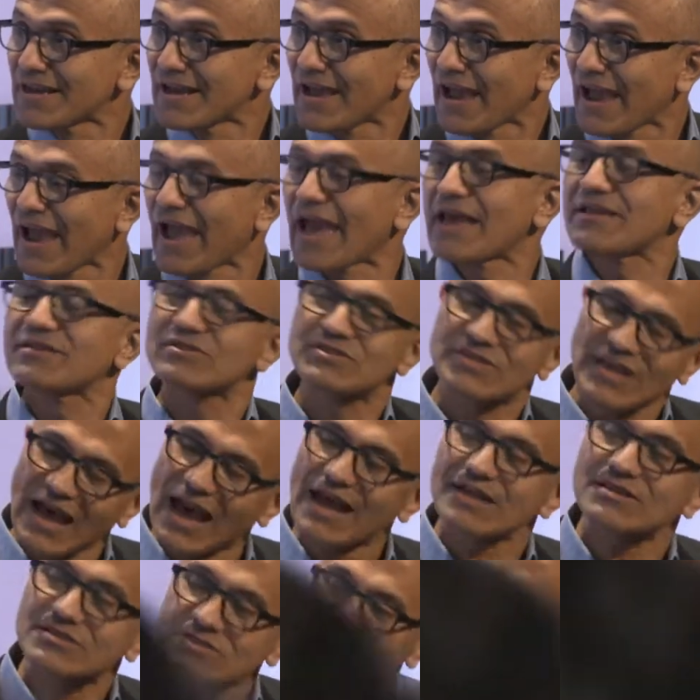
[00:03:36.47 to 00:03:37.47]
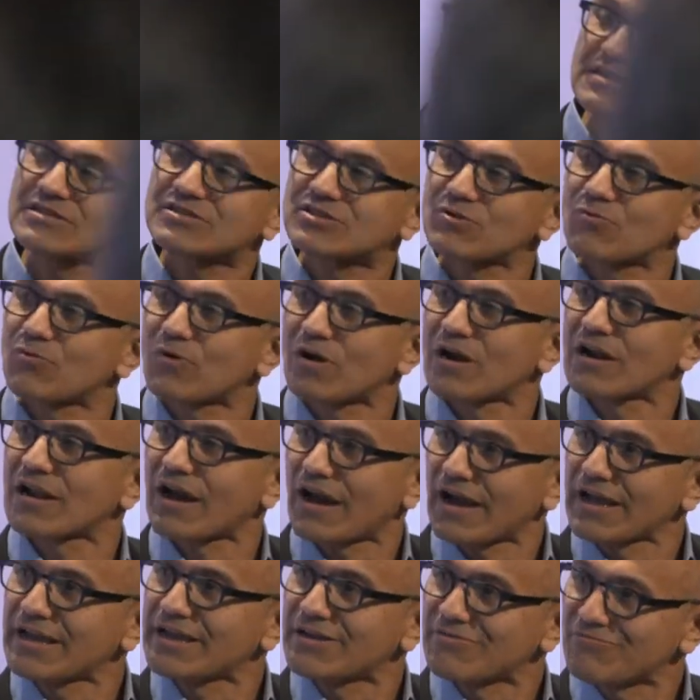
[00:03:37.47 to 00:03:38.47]
And that's at least the world
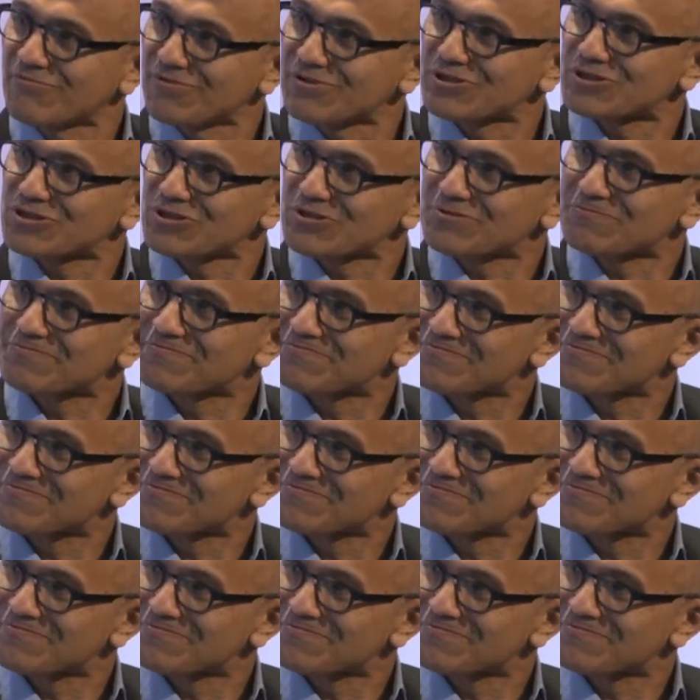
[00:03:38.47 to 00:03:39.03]
I envision.